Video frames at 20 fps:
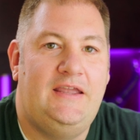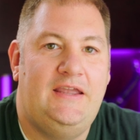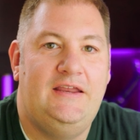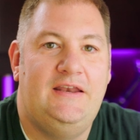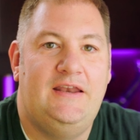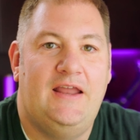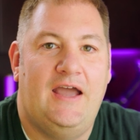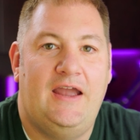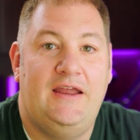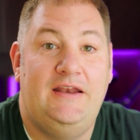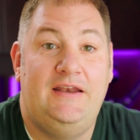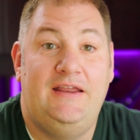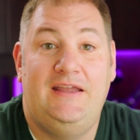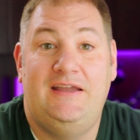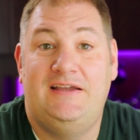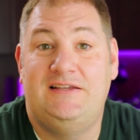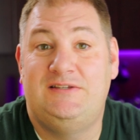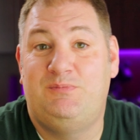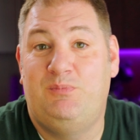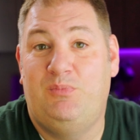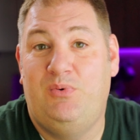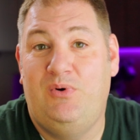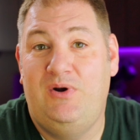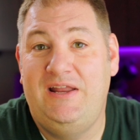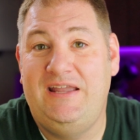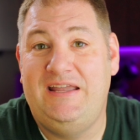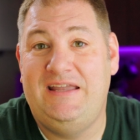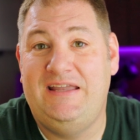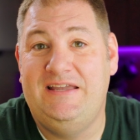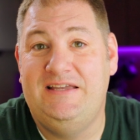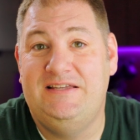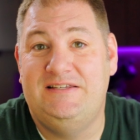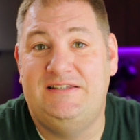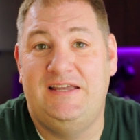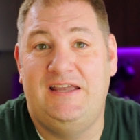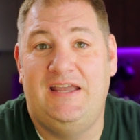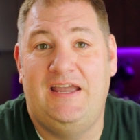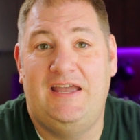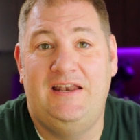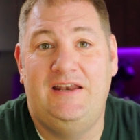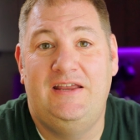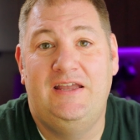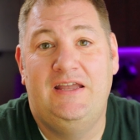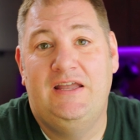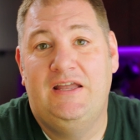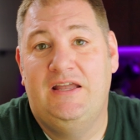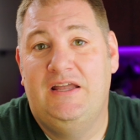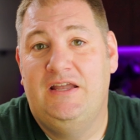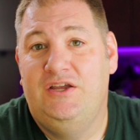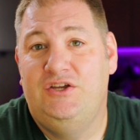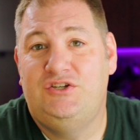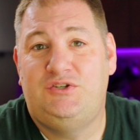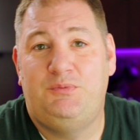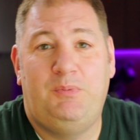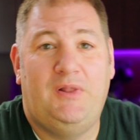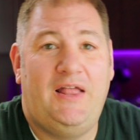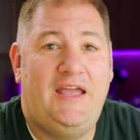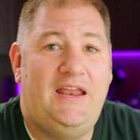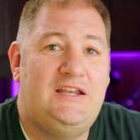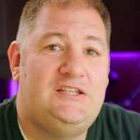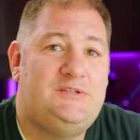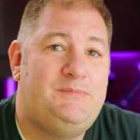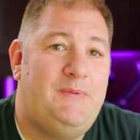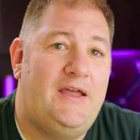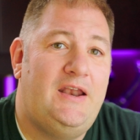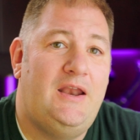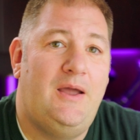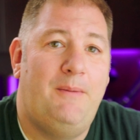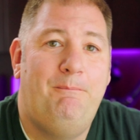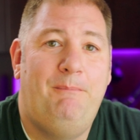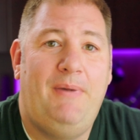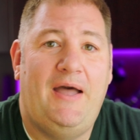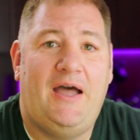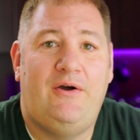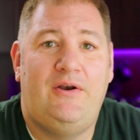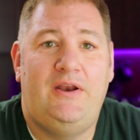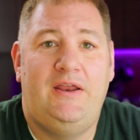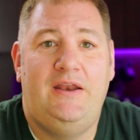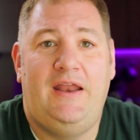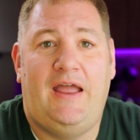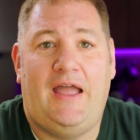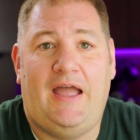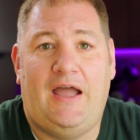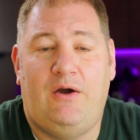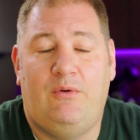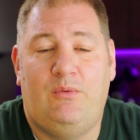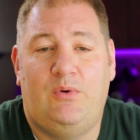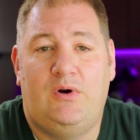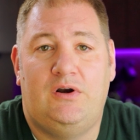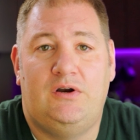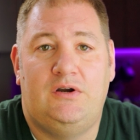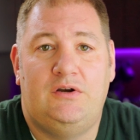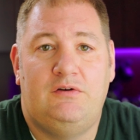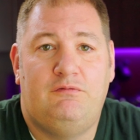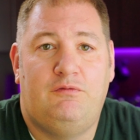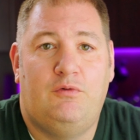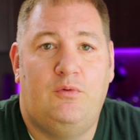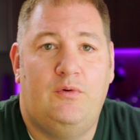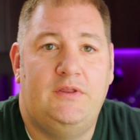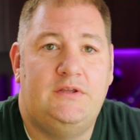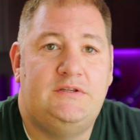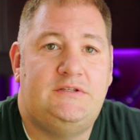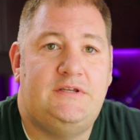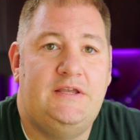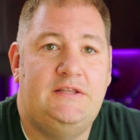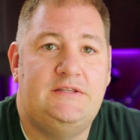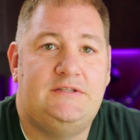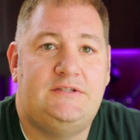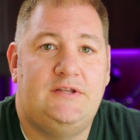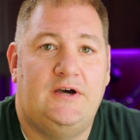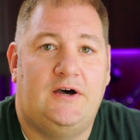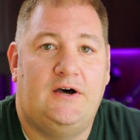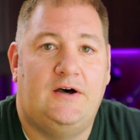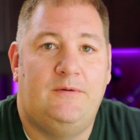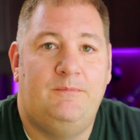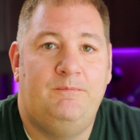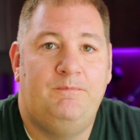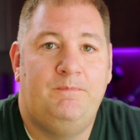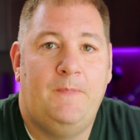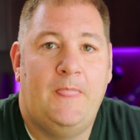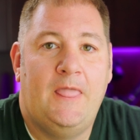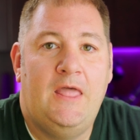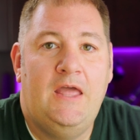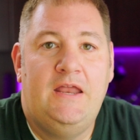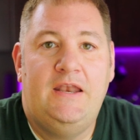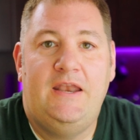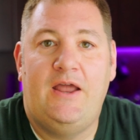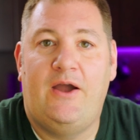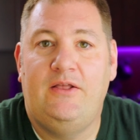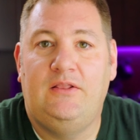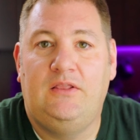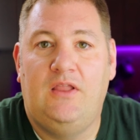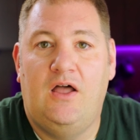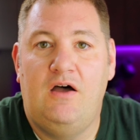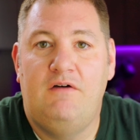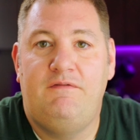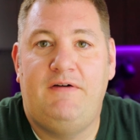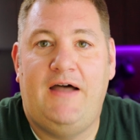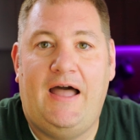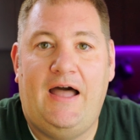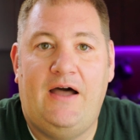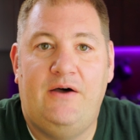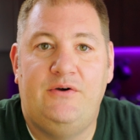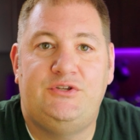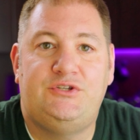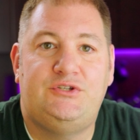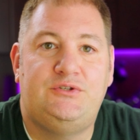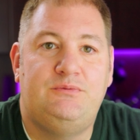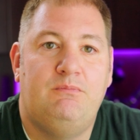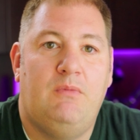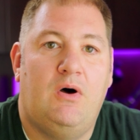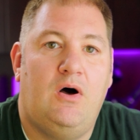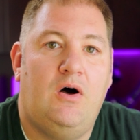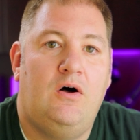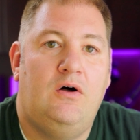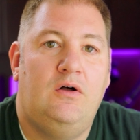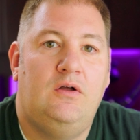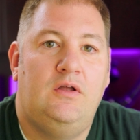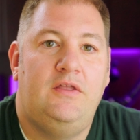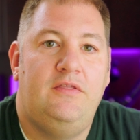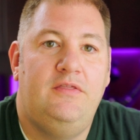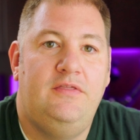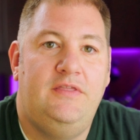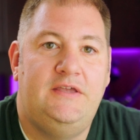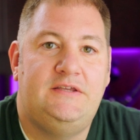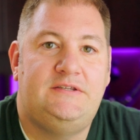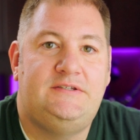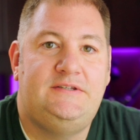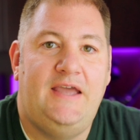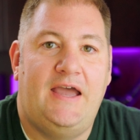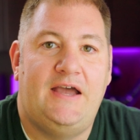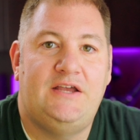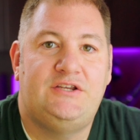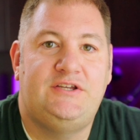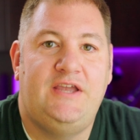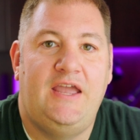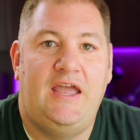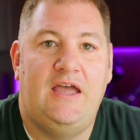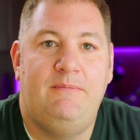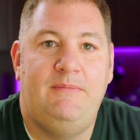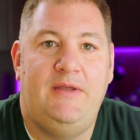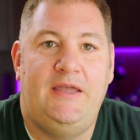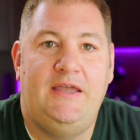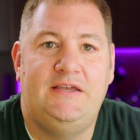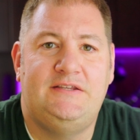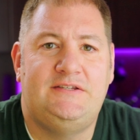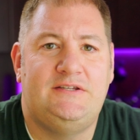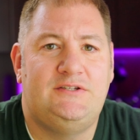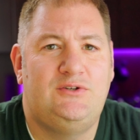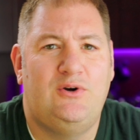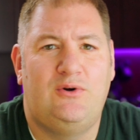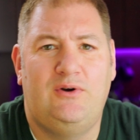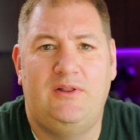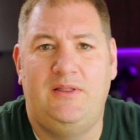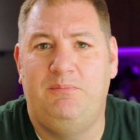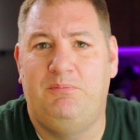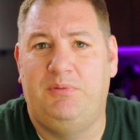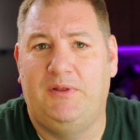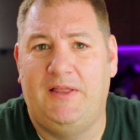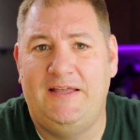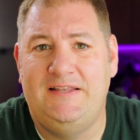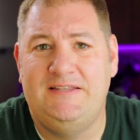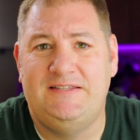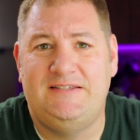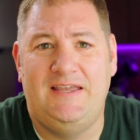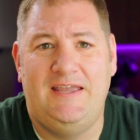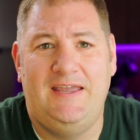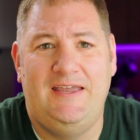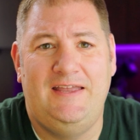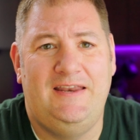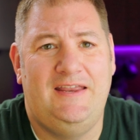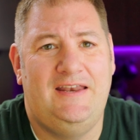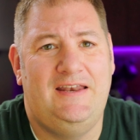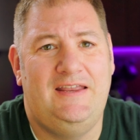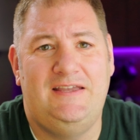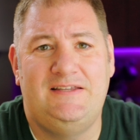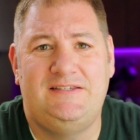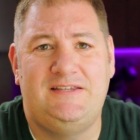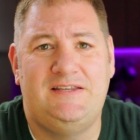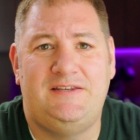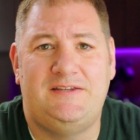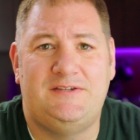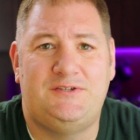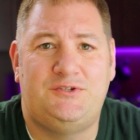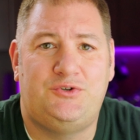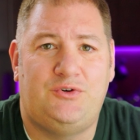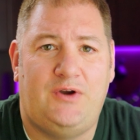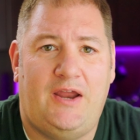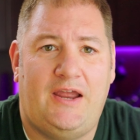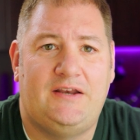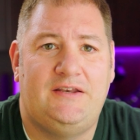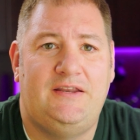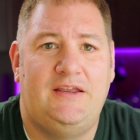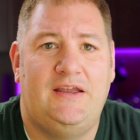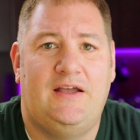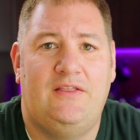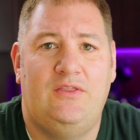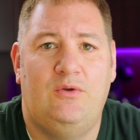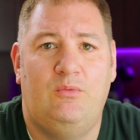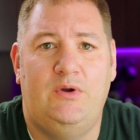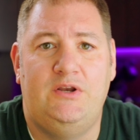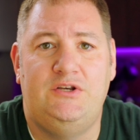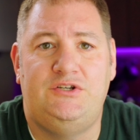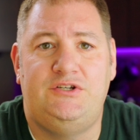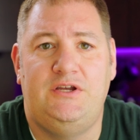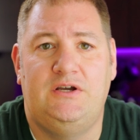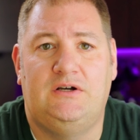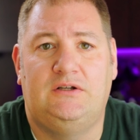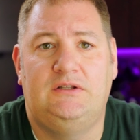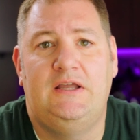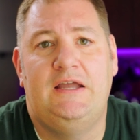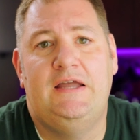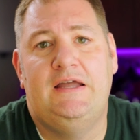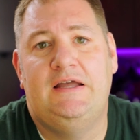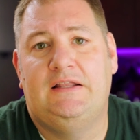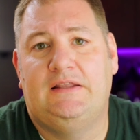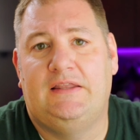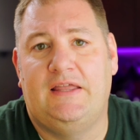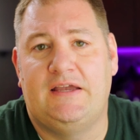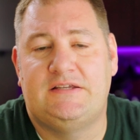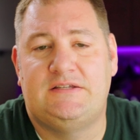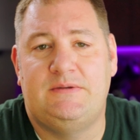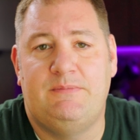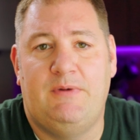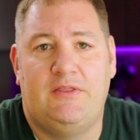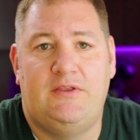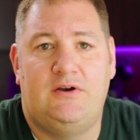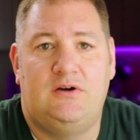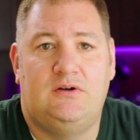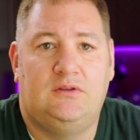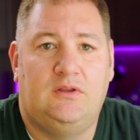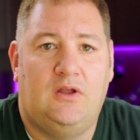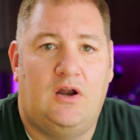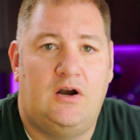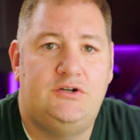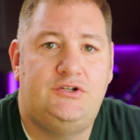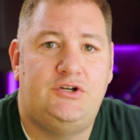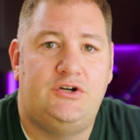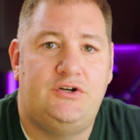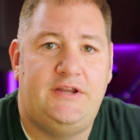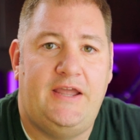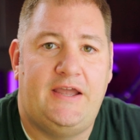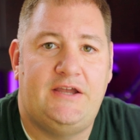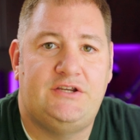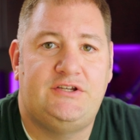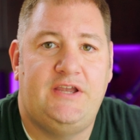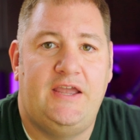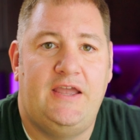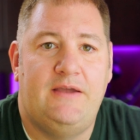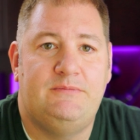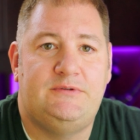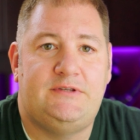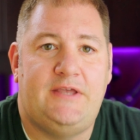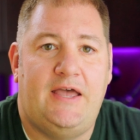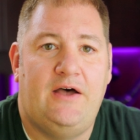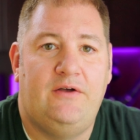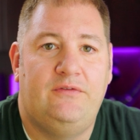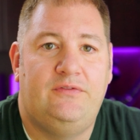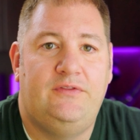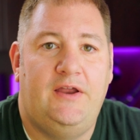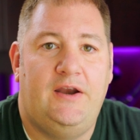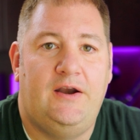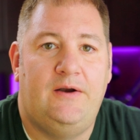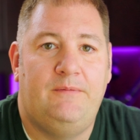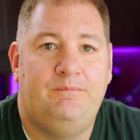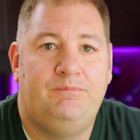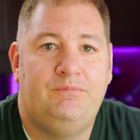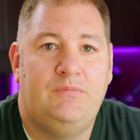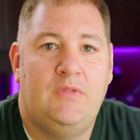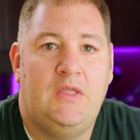E90 is pretty easy, and you should plan to spend about an hour for this install. Now, I love how small this dash cam is. It totally blends in and isn't distracting on the windshield like some other larger dash cams out there.